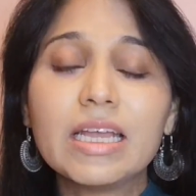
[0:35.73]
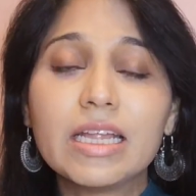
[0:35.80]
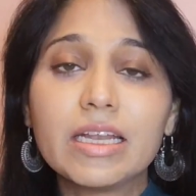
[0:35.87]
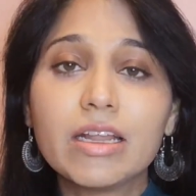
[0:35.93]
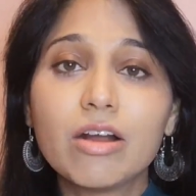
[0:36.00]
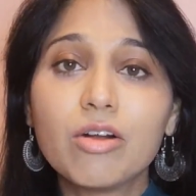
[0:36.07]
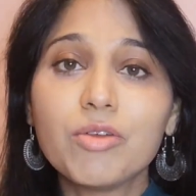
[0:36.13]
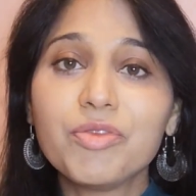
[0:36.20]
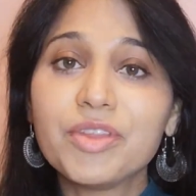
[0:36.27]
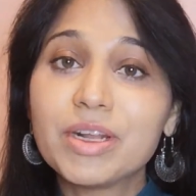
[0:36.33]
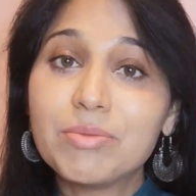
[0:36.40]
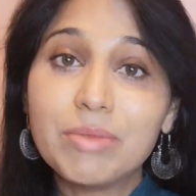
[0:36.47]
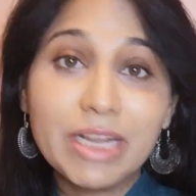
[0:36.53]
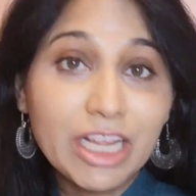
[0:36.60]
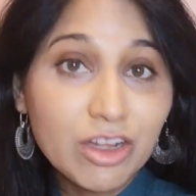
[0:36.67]
Now, there are
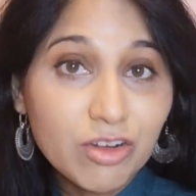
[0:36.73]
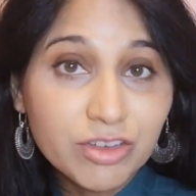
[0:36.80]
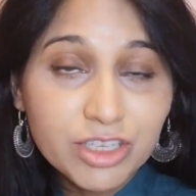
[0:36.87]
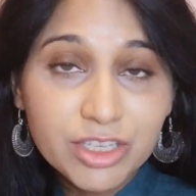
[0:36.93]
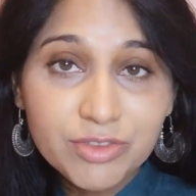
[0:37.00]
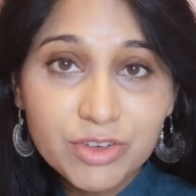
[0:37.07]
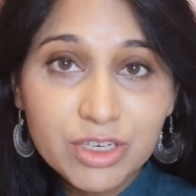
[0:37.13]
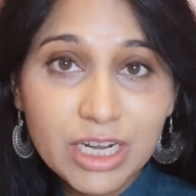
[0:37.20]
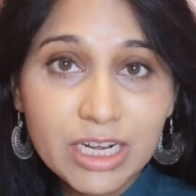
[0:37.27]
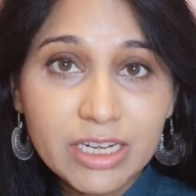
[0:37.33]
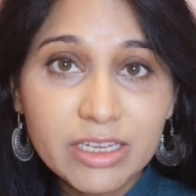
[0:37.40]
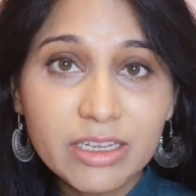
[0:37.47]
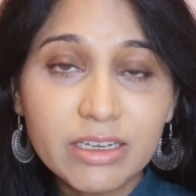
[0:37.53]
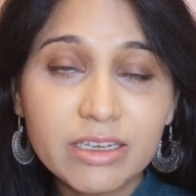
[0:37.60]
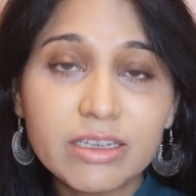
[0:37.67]
many causes for dark
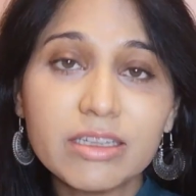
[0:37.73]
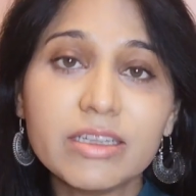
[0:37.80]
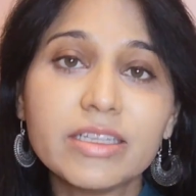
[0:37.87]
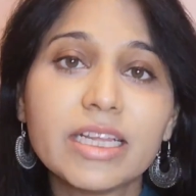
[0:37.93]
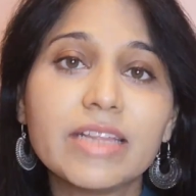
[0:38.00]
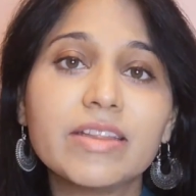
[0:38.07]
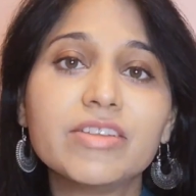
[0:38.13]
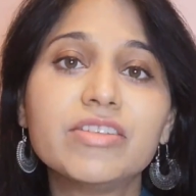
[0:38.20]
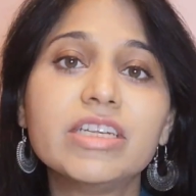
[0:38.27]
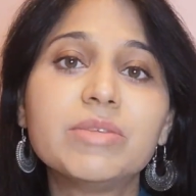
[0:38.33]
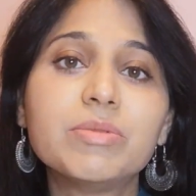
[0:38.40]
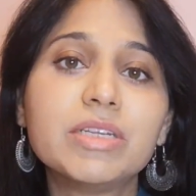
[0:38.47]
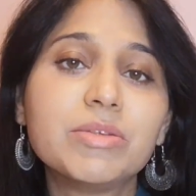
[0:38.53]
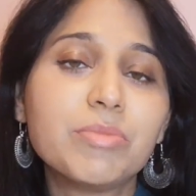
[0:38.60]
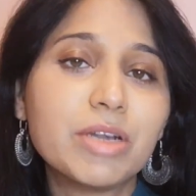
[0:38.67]
circles and the
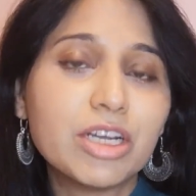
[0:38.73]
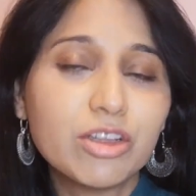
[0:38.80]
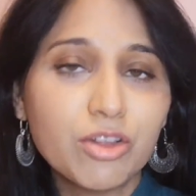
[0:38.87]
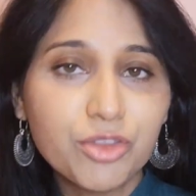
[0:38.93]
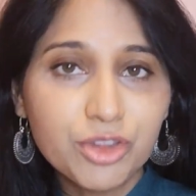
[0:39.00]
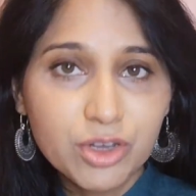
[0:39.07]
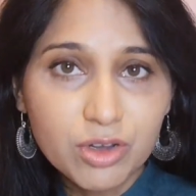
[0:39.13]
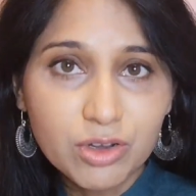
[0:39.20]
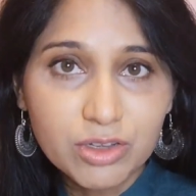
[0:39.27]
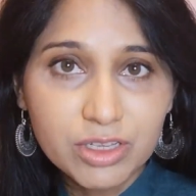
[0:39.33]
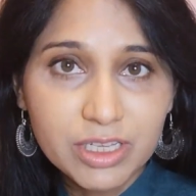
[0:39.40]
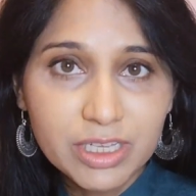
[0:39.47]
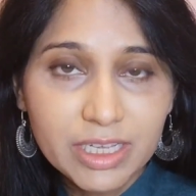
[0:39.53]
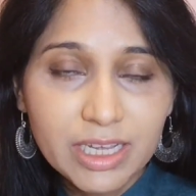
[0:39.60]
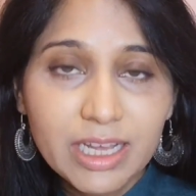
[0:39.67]
treatment depends on the cause.